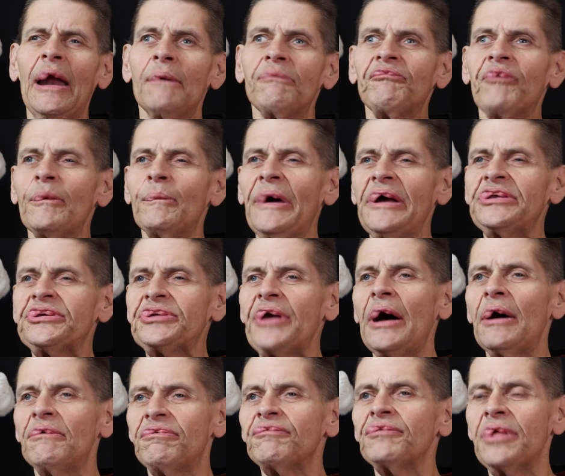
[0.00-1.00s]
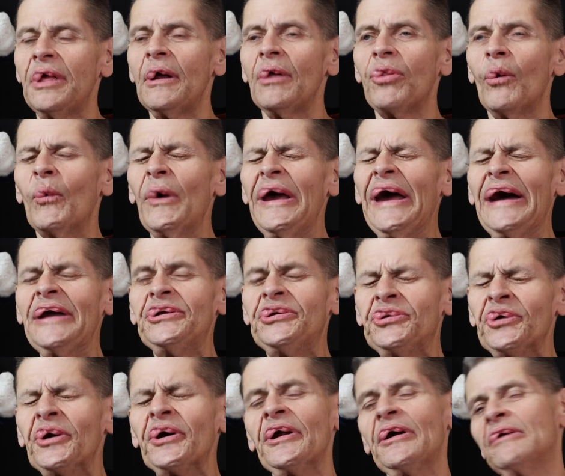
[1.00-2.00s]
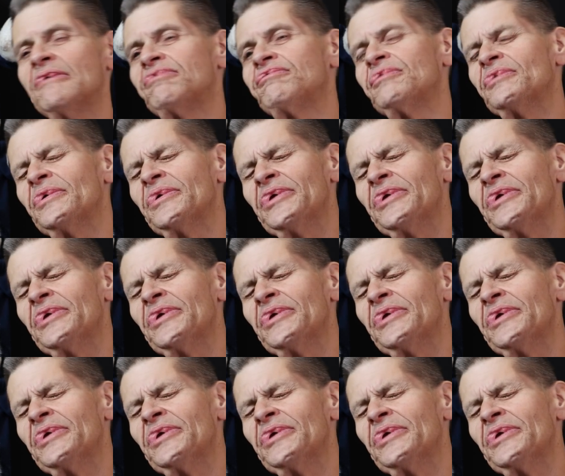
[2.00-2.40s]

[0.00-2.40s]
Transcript: up for myself, the way I should have,